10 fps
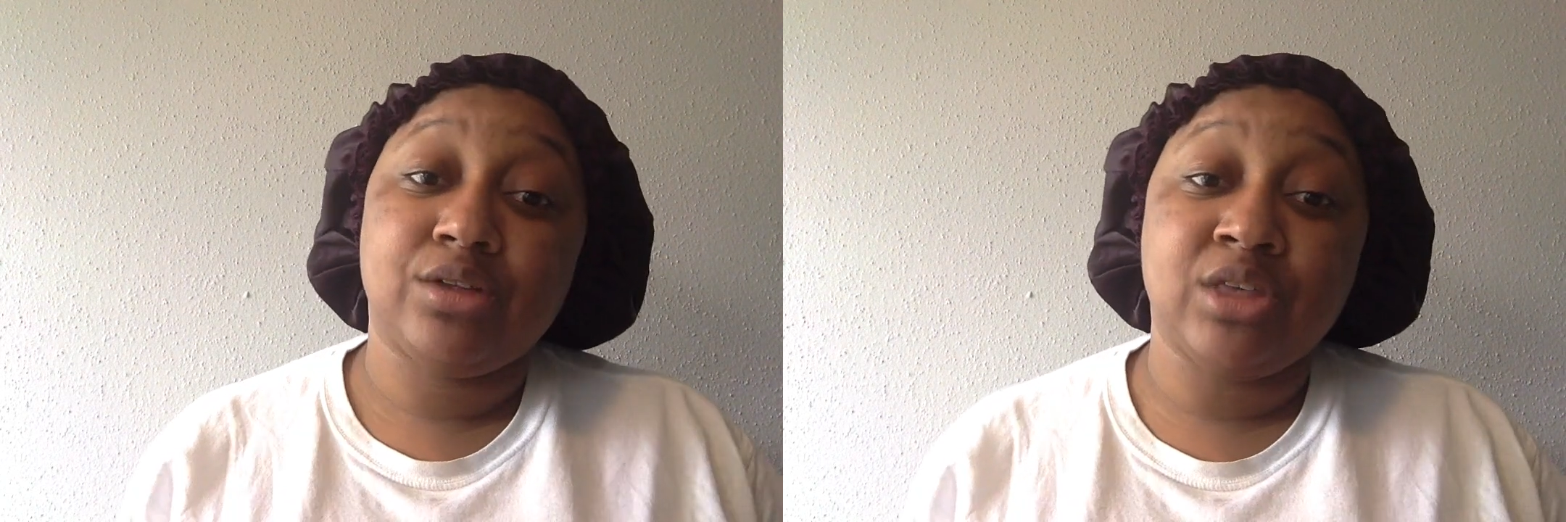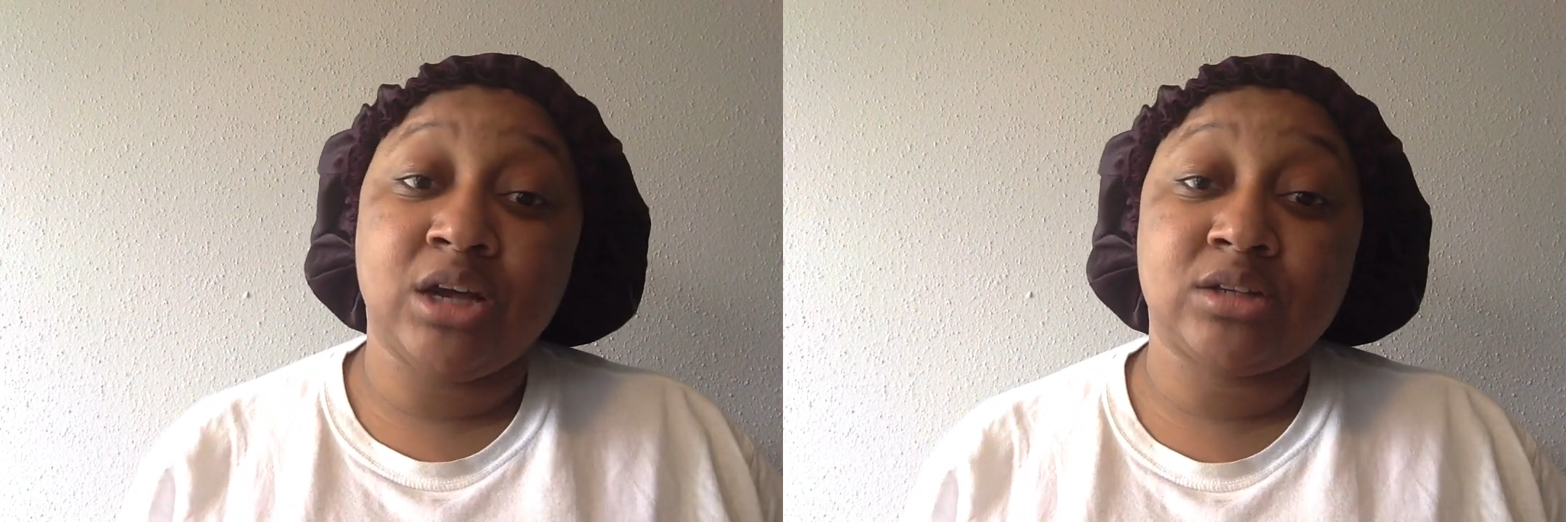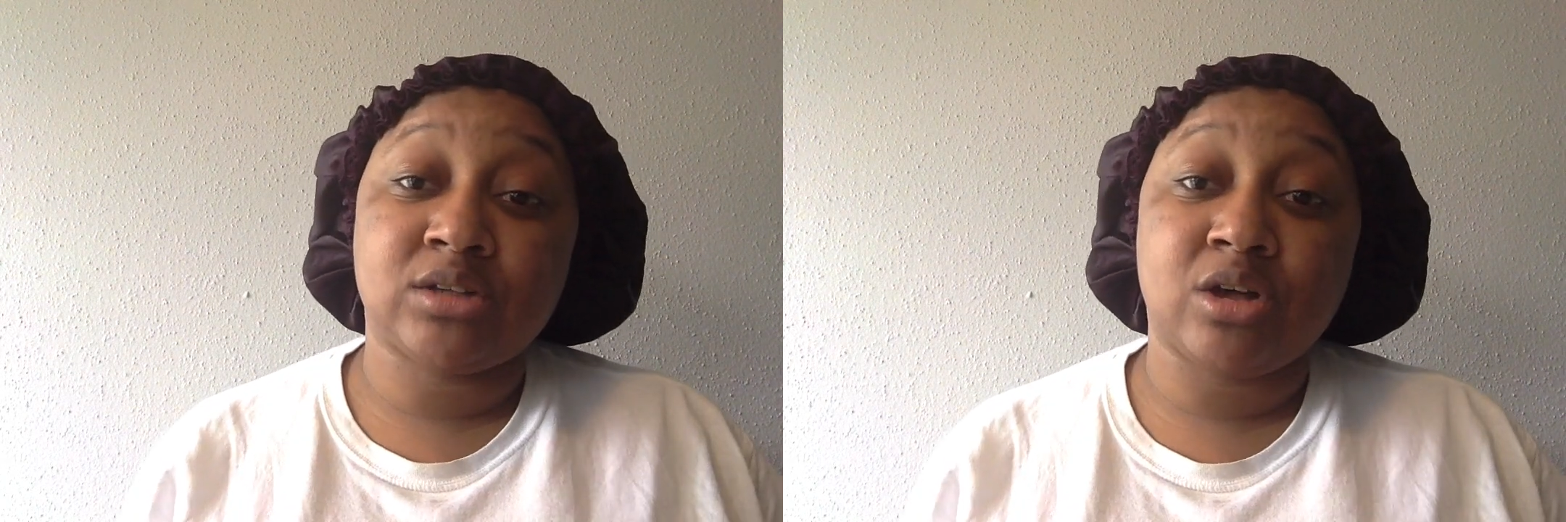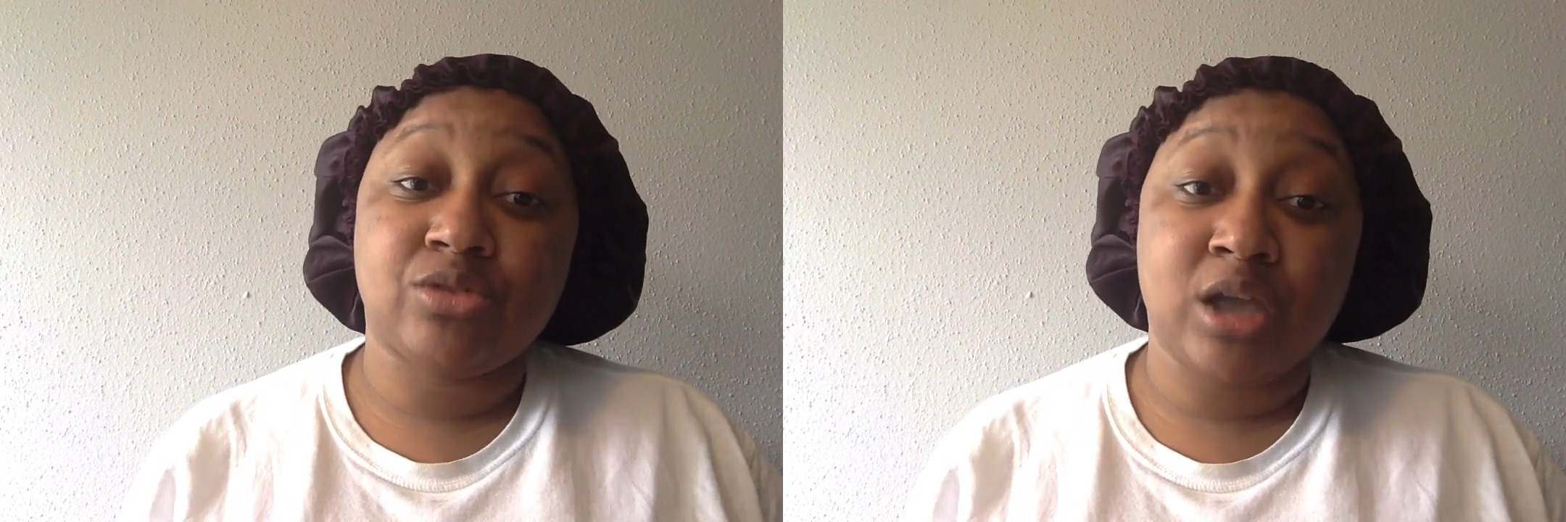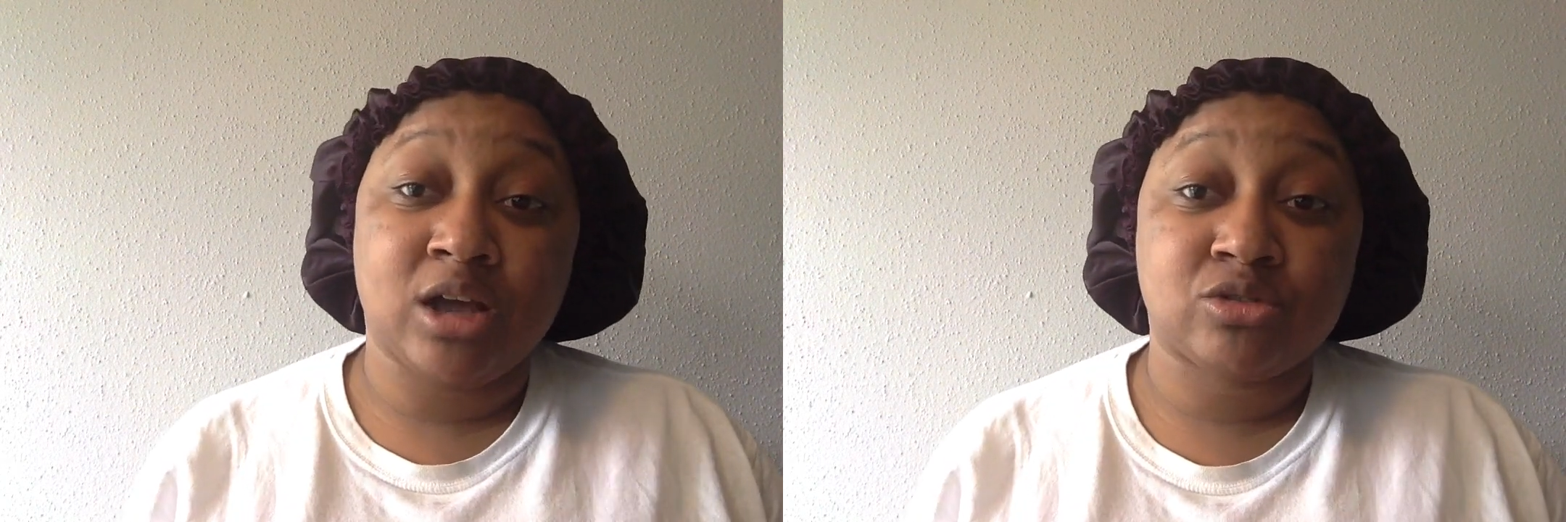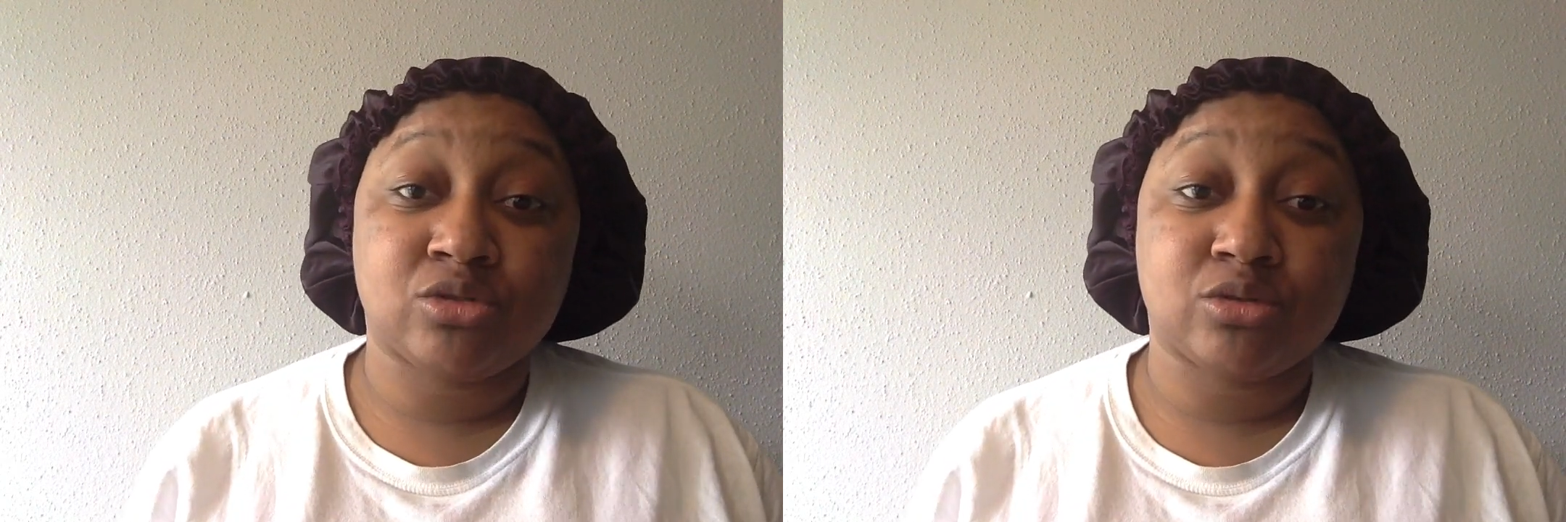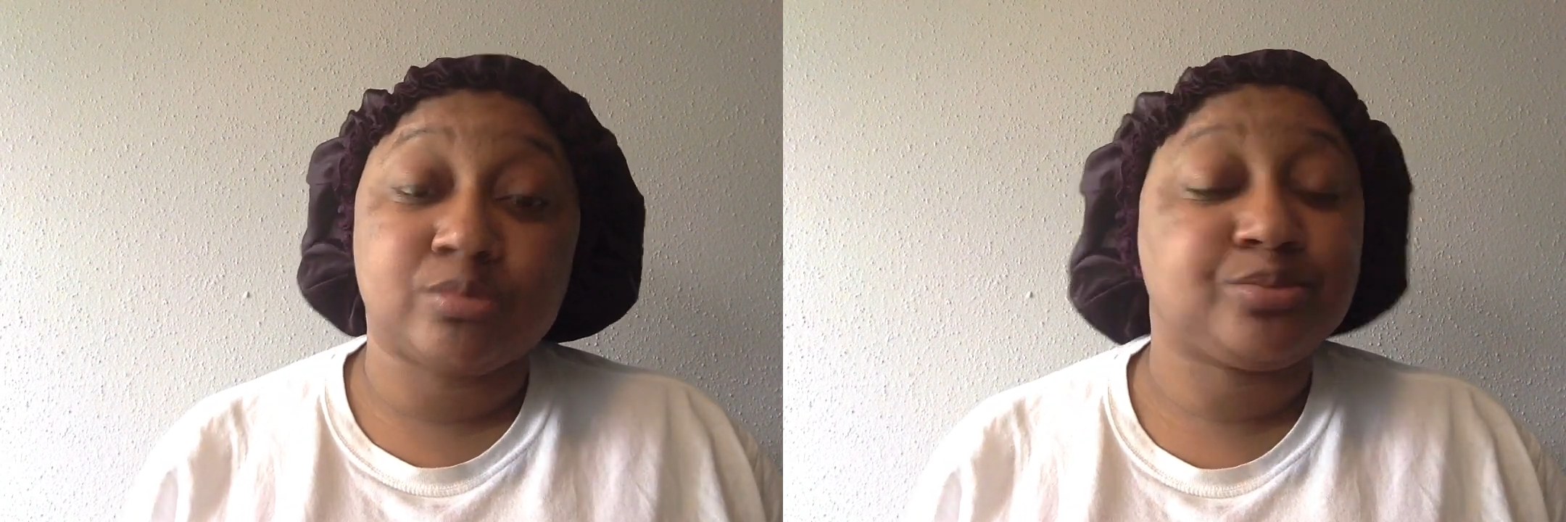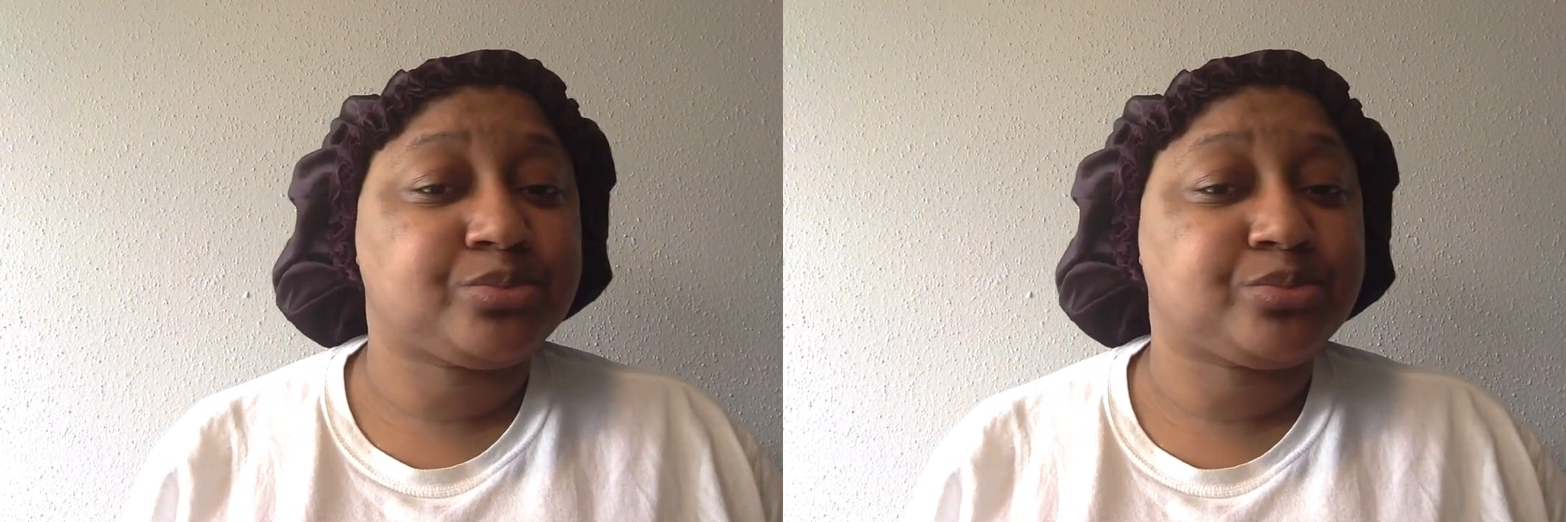that is all natural.